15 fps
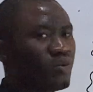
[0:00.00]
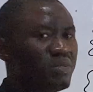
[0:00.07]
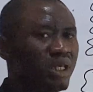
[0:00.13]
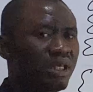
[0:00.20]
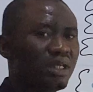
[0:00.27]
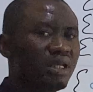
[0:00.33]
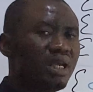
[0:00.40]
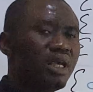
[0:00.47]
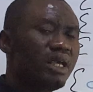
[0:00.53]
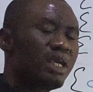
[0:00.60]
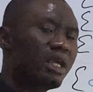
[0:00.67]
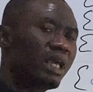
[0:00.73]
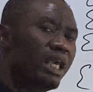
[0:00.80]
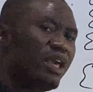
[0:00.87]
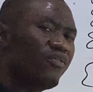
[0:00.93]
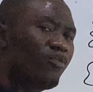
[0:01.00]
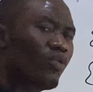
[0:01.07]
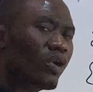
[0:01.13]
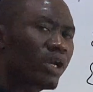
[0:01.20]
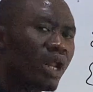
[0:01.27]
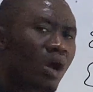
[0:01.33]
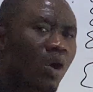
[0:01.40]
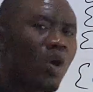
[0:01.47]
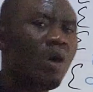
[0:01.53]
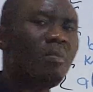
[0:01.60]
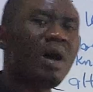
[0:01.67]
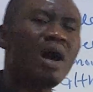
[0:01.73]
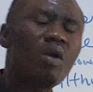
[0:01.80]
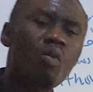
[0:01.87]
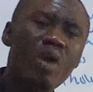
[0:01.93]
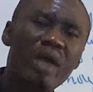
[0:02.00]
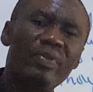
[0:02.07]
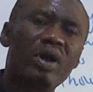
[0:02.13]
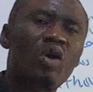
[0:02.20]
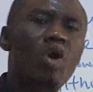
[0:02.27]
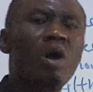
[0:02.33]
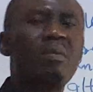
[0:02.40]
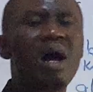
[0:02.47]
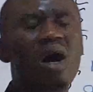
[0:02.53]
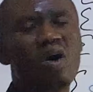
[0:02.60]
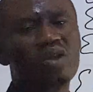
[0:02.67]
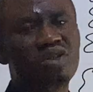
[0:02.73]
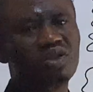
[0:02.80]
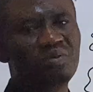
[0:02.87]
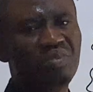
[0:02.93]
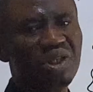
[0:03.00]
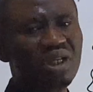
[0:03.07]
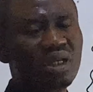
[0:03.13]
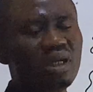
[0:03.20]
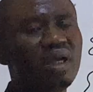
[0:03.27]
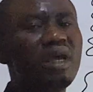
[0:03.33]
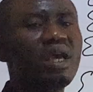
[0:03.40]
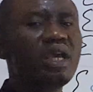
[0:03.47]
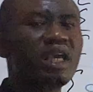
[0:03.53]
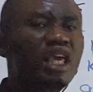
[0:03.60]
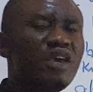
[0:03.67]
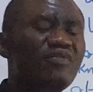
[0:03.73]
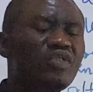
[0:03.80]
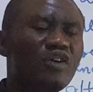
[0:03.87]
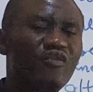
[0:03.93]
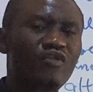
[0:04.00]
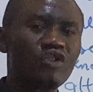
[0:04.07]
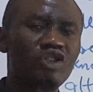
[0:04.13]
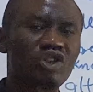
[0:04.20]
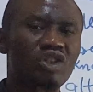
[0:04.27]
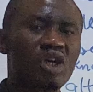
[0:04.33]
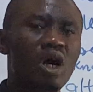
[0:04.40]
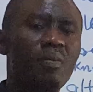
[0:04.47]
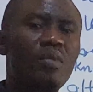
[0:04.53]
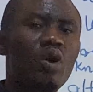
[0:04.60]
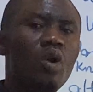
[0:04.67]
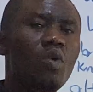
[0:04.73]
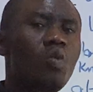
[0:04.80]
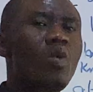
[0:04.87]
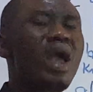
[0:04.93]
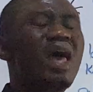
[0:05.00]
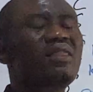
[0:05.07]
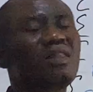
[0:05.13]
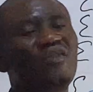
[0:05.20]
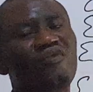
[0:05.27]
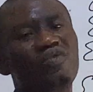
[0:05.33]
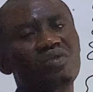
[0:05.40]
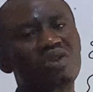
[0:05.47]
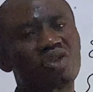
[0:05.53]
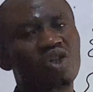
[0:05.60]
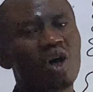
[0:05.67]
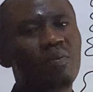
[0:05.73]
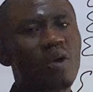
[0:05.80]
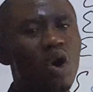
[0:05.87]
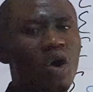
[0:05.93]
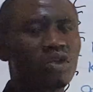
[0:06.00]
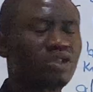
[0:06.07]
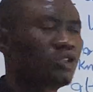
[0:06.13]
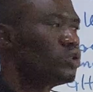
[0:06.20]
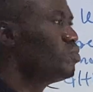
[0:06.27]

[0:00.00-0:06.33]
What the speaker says: me. Give the comma where the comma ought to be. Give the full stop where the full stop ought to